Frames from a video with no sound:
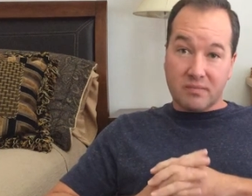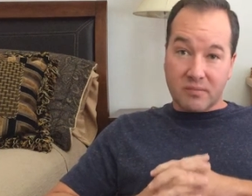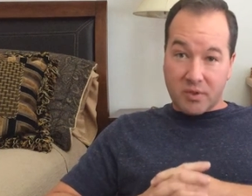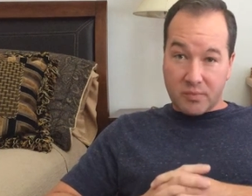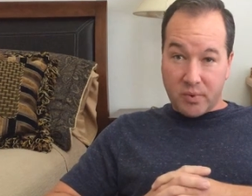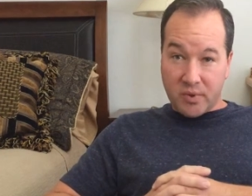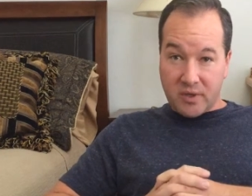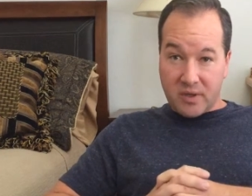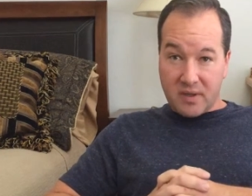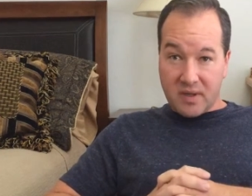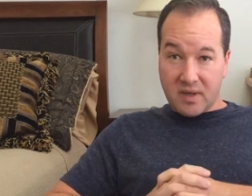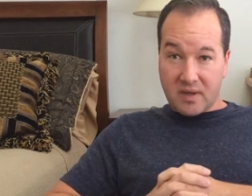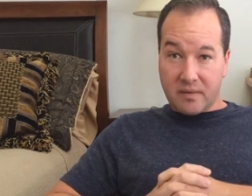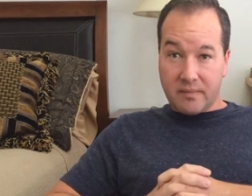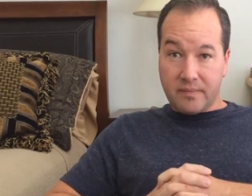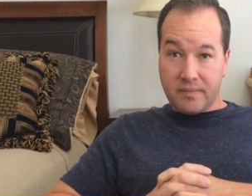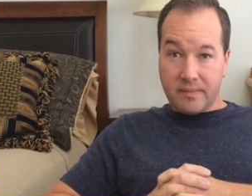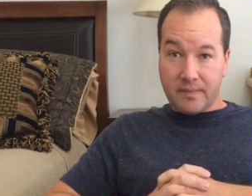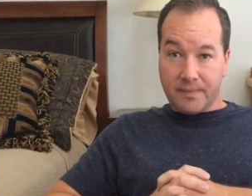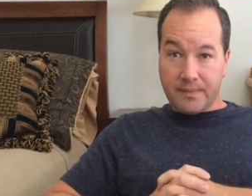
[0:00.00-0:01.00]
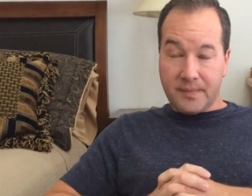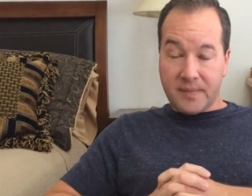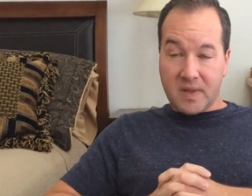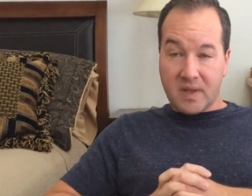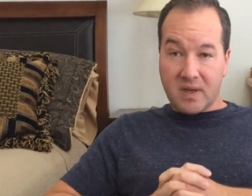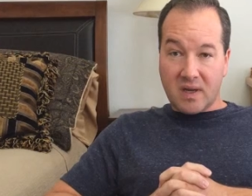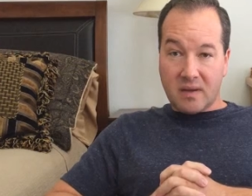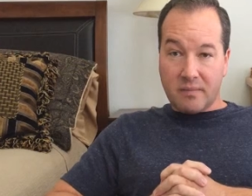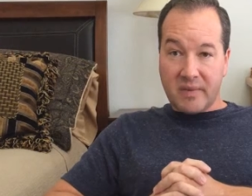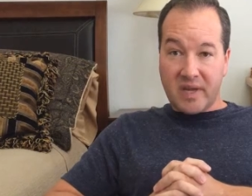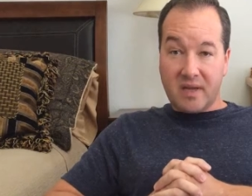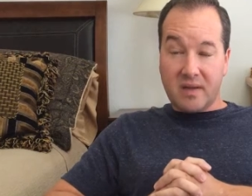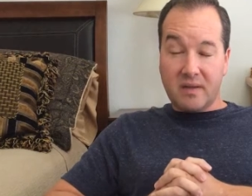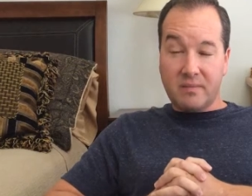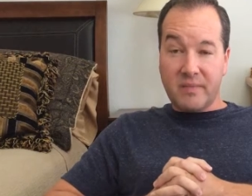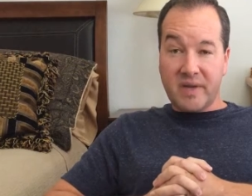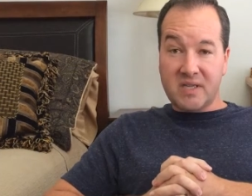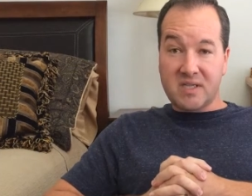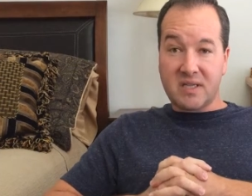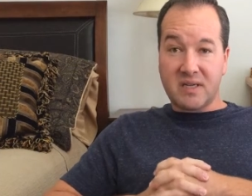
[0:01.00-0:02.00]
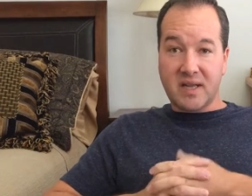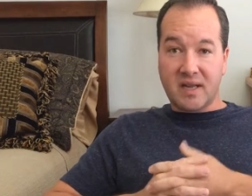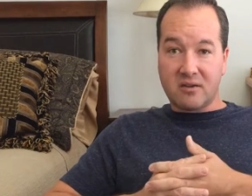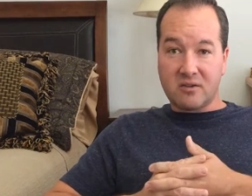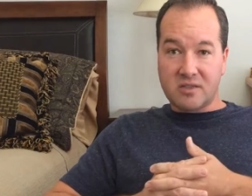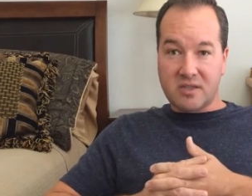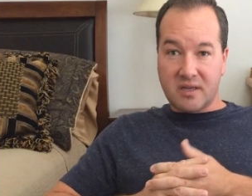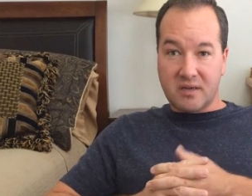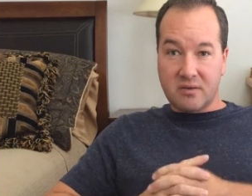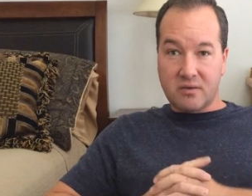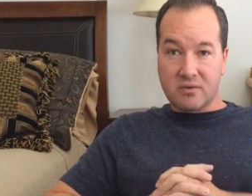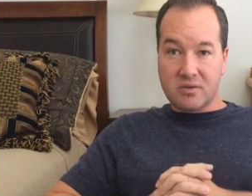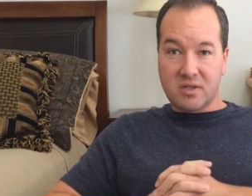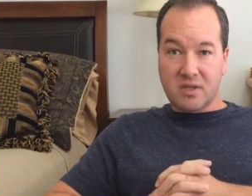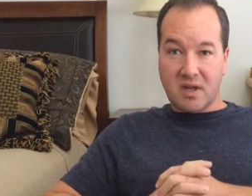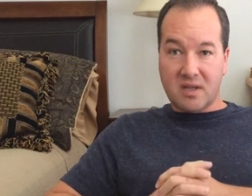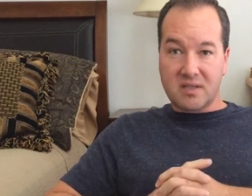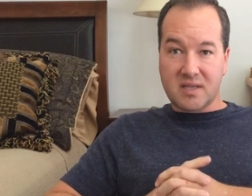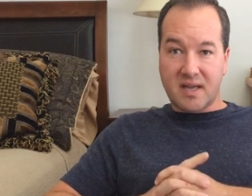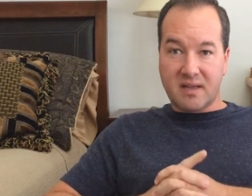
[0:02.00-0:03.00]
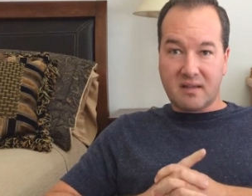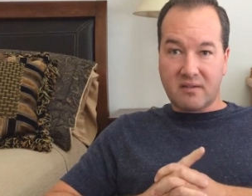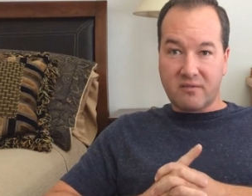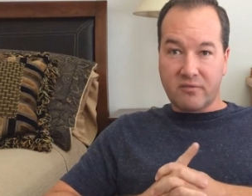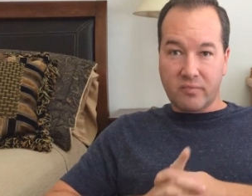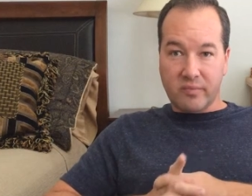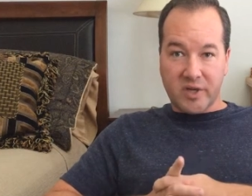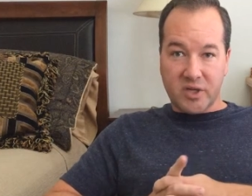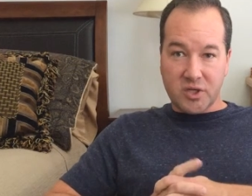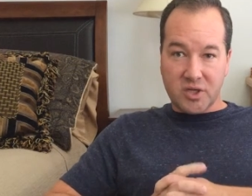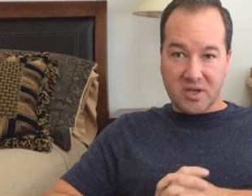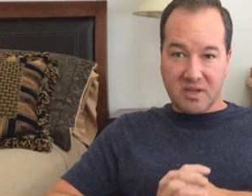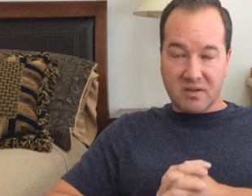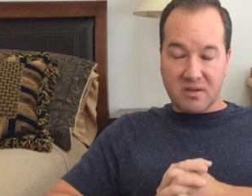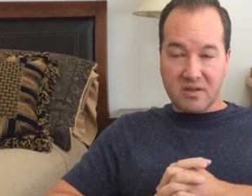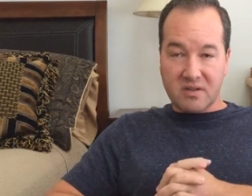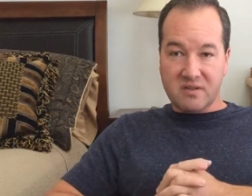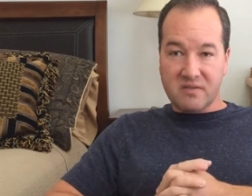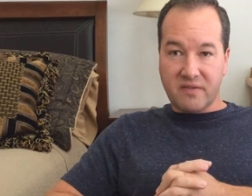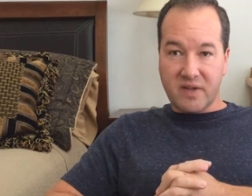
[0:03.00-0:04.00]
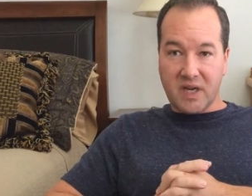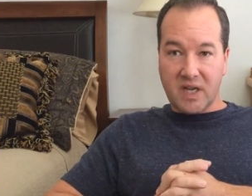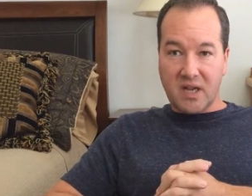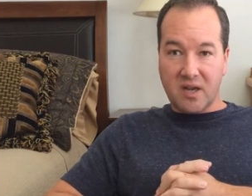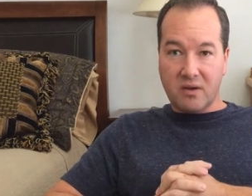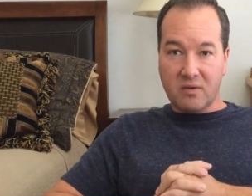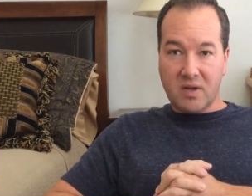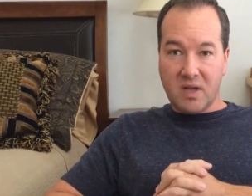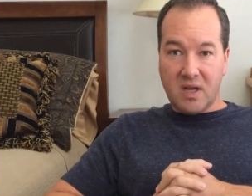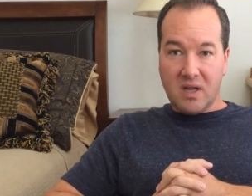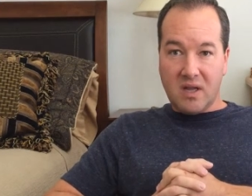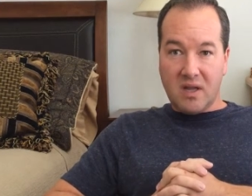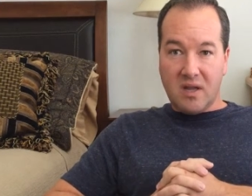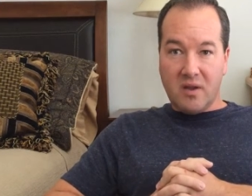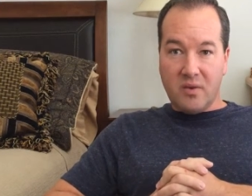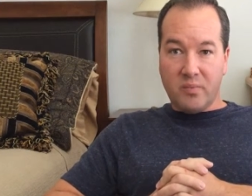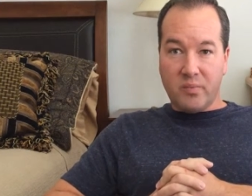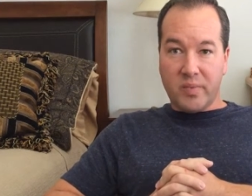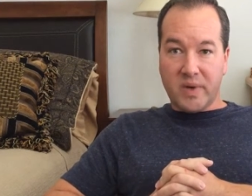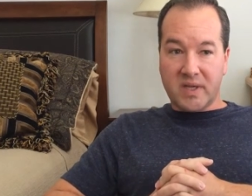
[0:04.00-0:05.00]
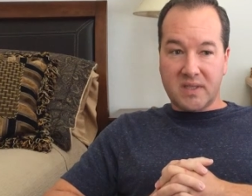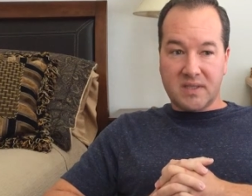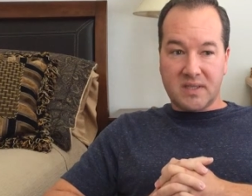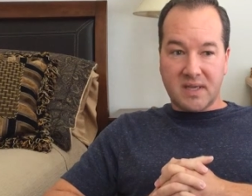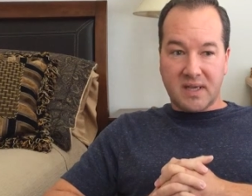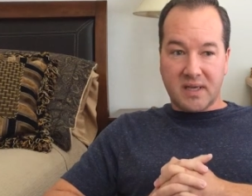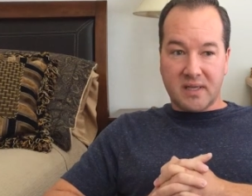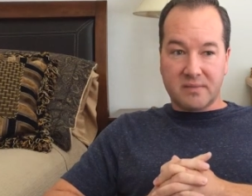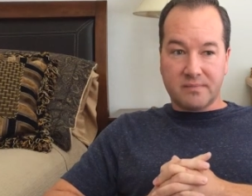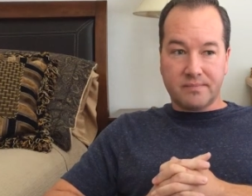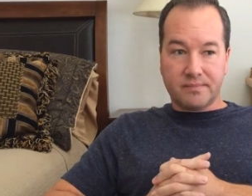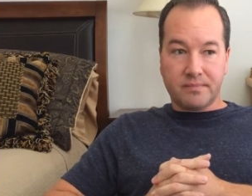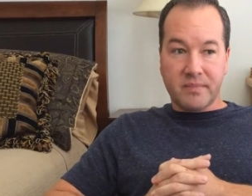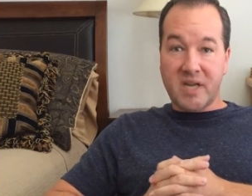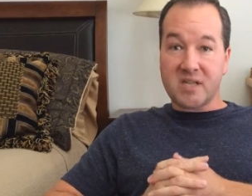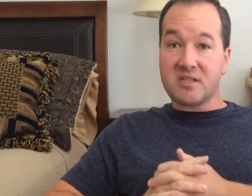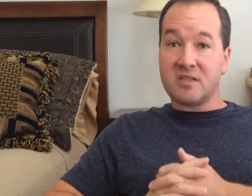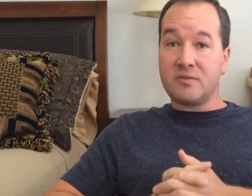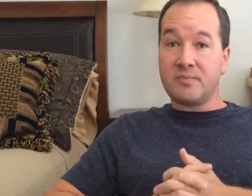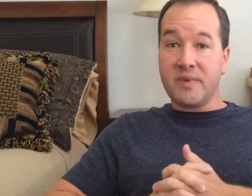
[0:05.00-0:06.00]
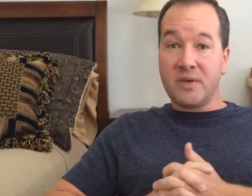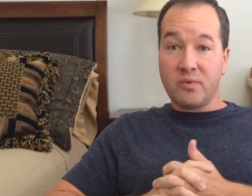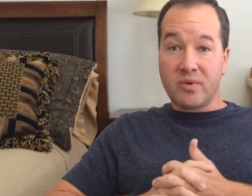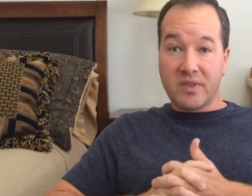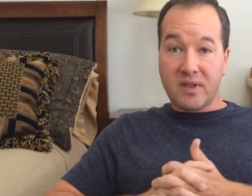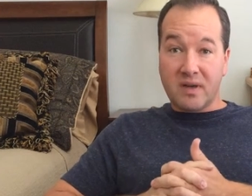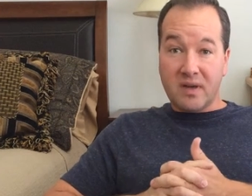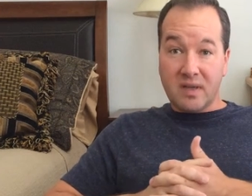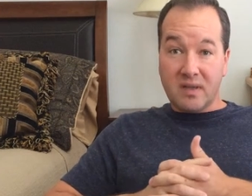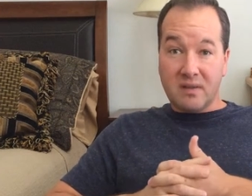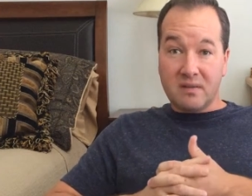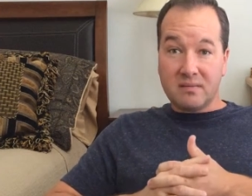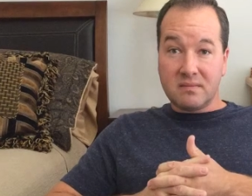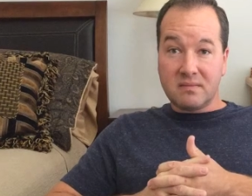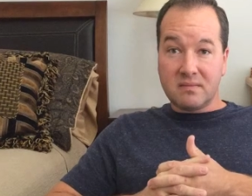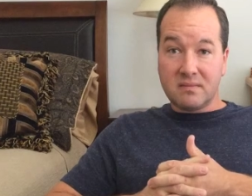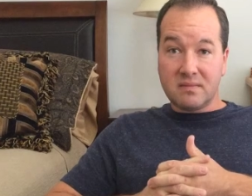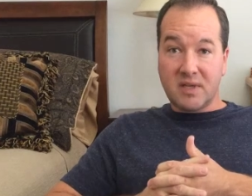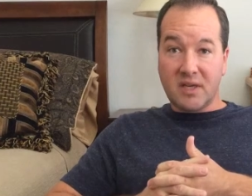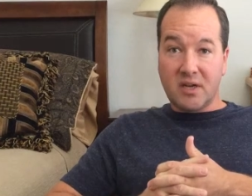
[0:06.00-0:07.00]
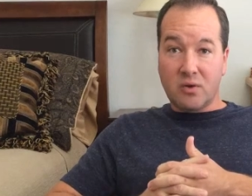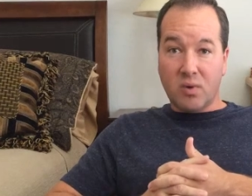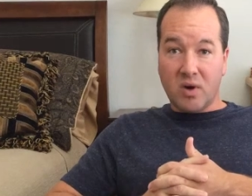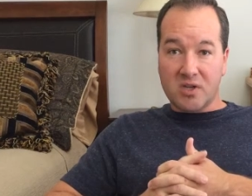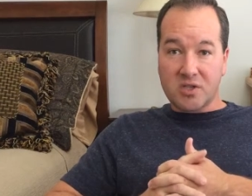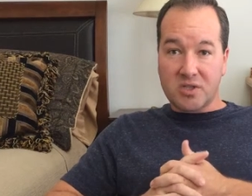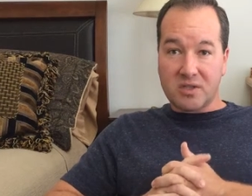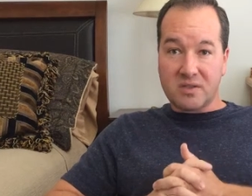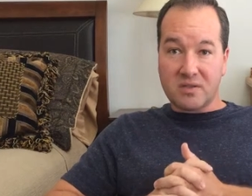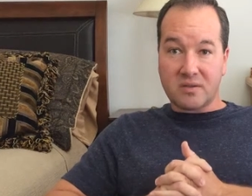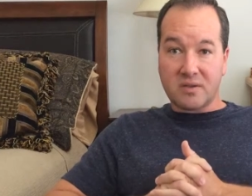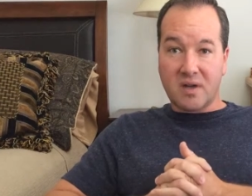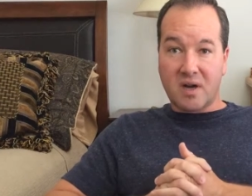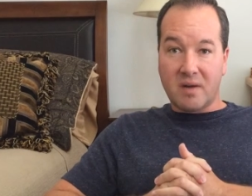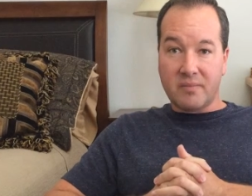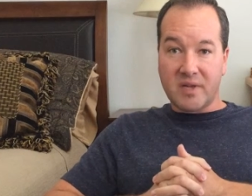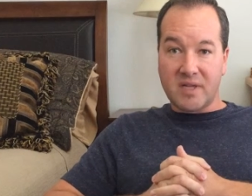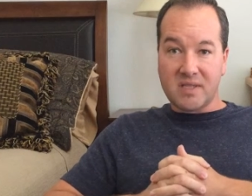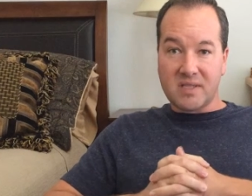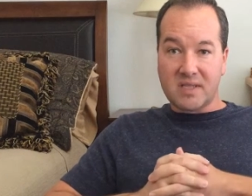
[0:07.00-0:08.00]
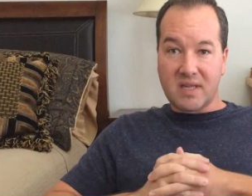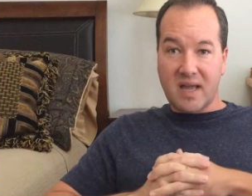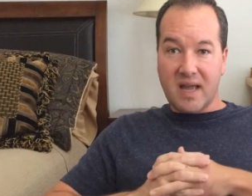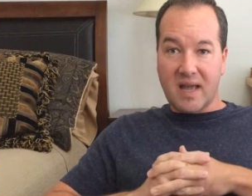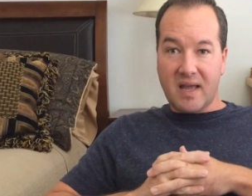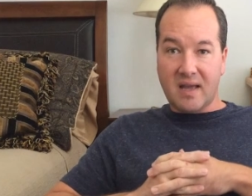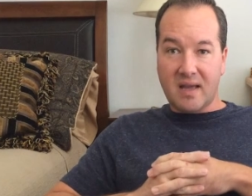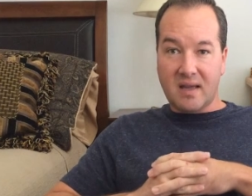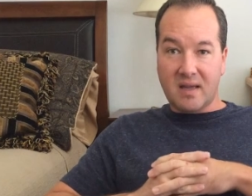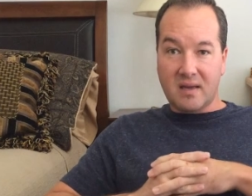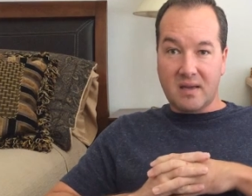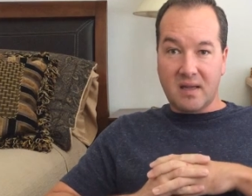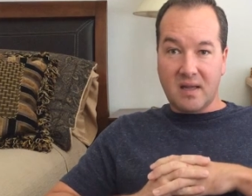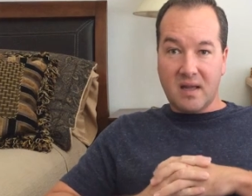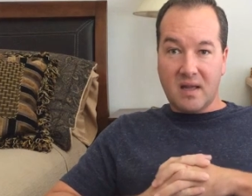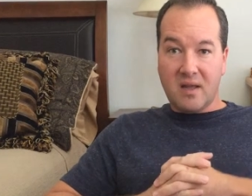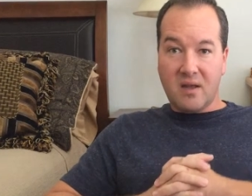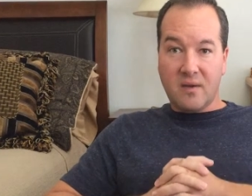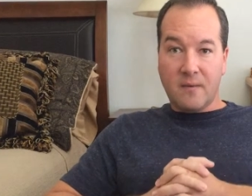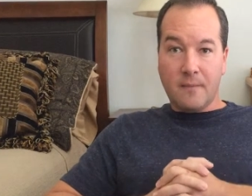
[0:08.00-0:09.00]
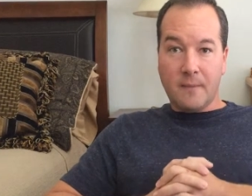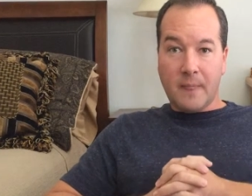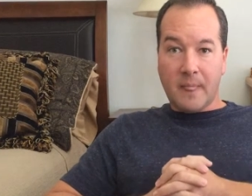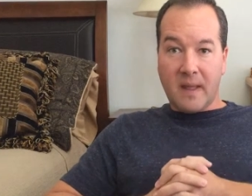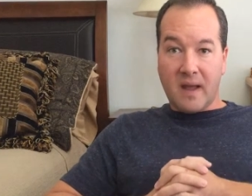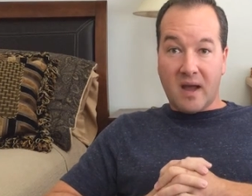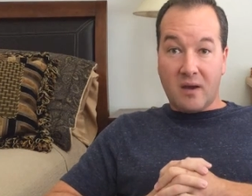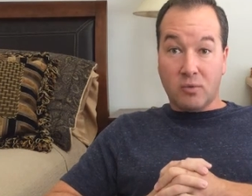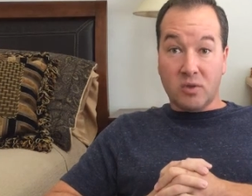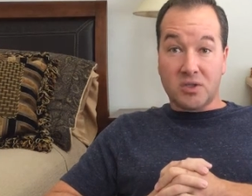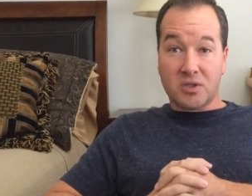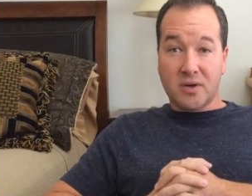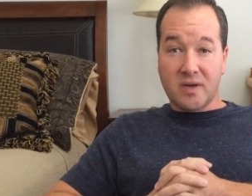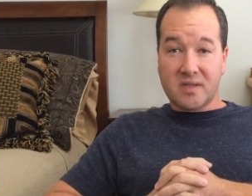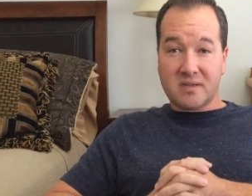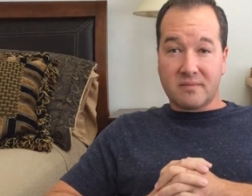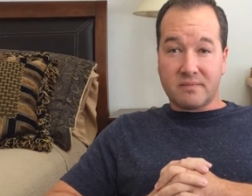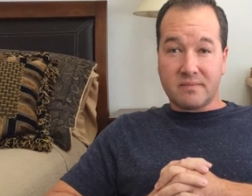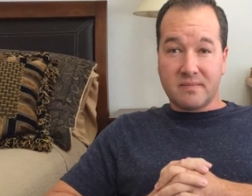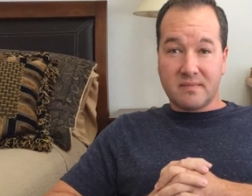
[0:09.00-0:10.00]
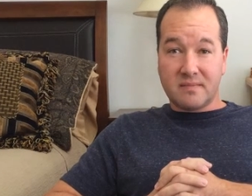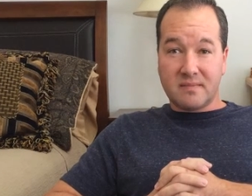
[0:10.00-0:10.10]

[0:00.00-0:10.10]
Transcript: I'm going to put Mesa Dental Center's contact information under this video. But message me with any any questions or comments, and I will address it.